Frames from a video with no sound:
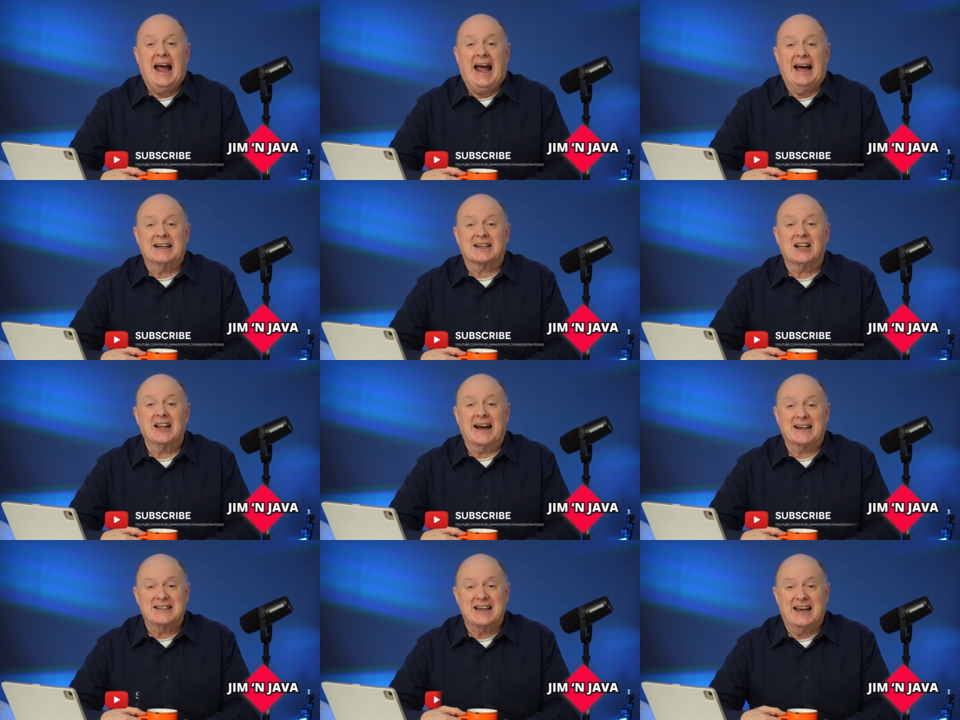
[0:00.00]
and
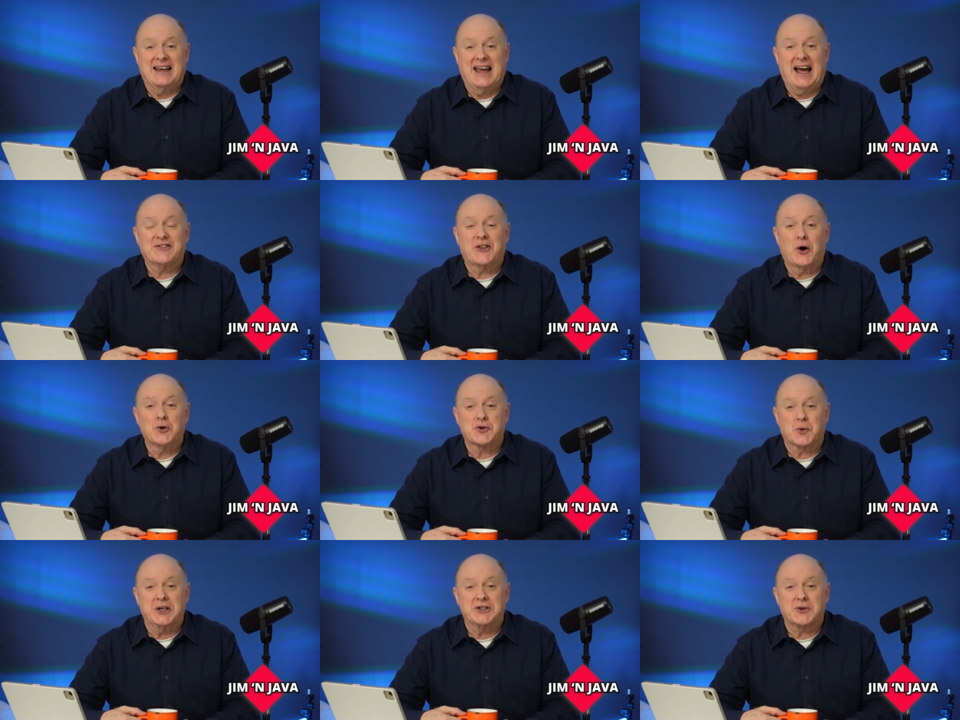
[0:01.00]
click to get those
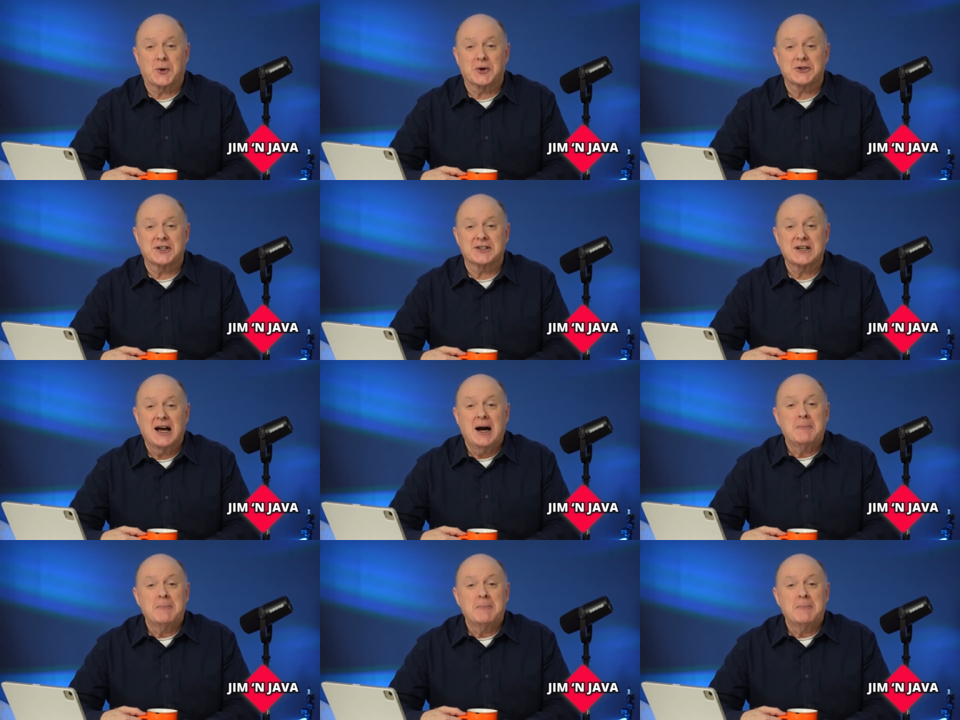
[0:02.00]
resources.